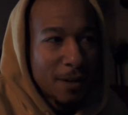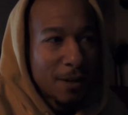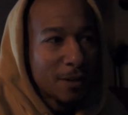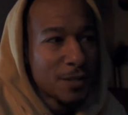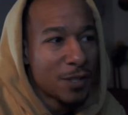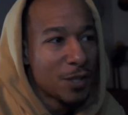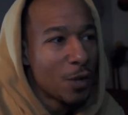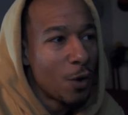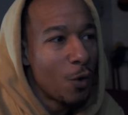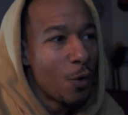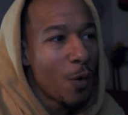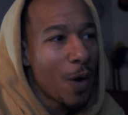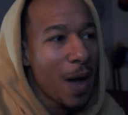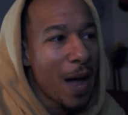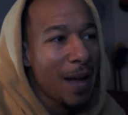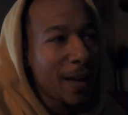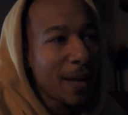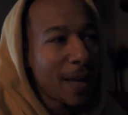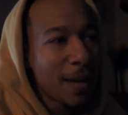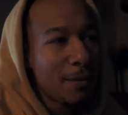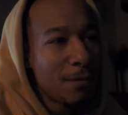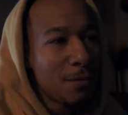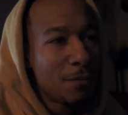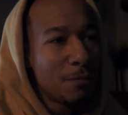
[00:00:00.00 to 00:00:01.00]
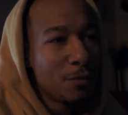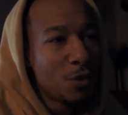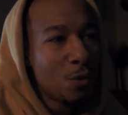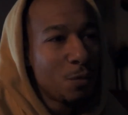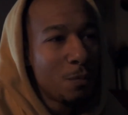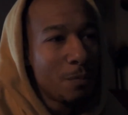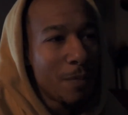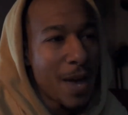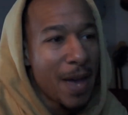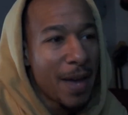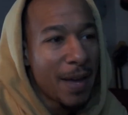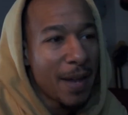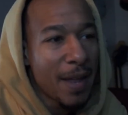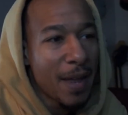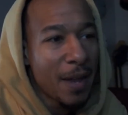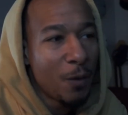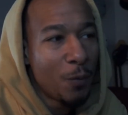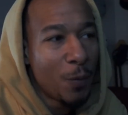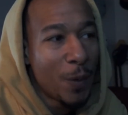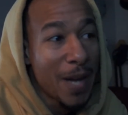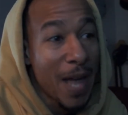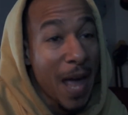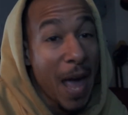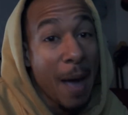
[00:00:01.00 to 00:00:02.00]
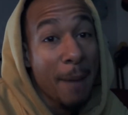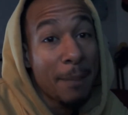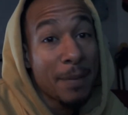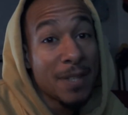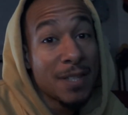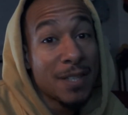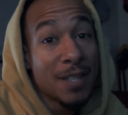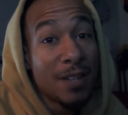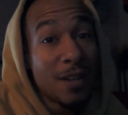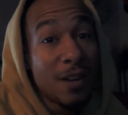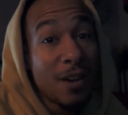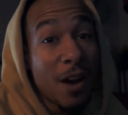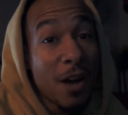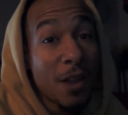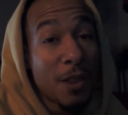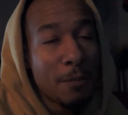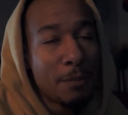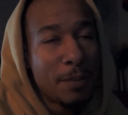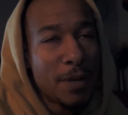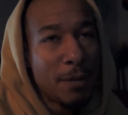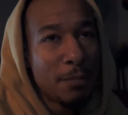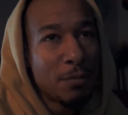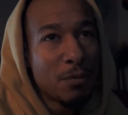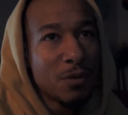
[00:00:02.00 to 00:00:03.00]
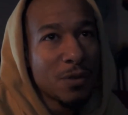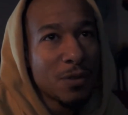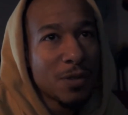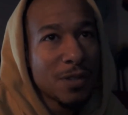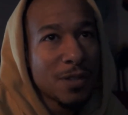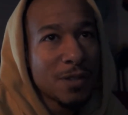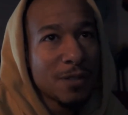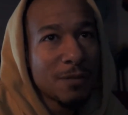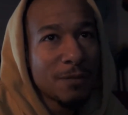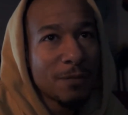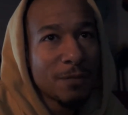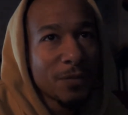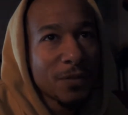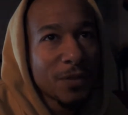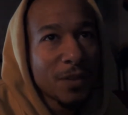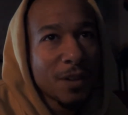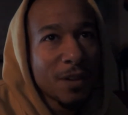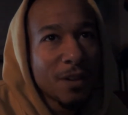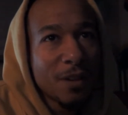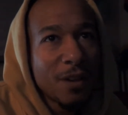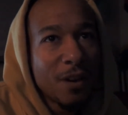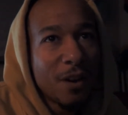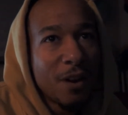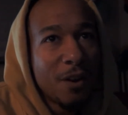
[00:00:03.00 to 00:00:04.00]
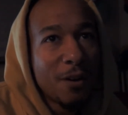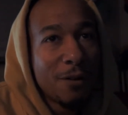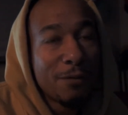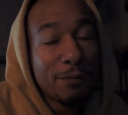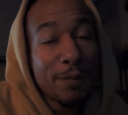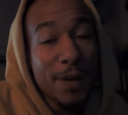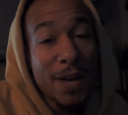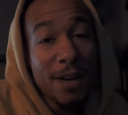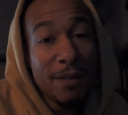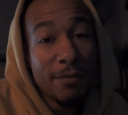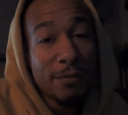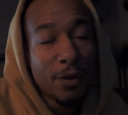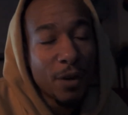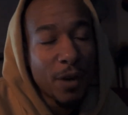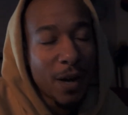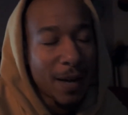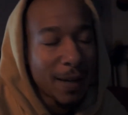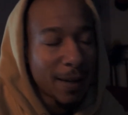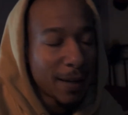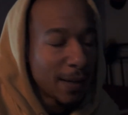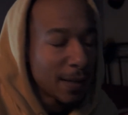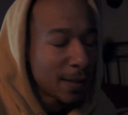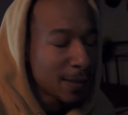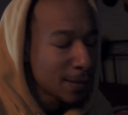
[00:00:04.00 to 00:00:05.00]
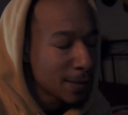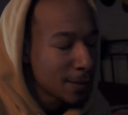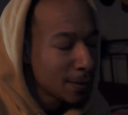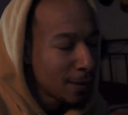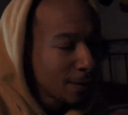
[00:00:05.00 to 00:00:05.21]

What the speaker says: So, I can't be too mad at it when it happens in other people's favor, I guess.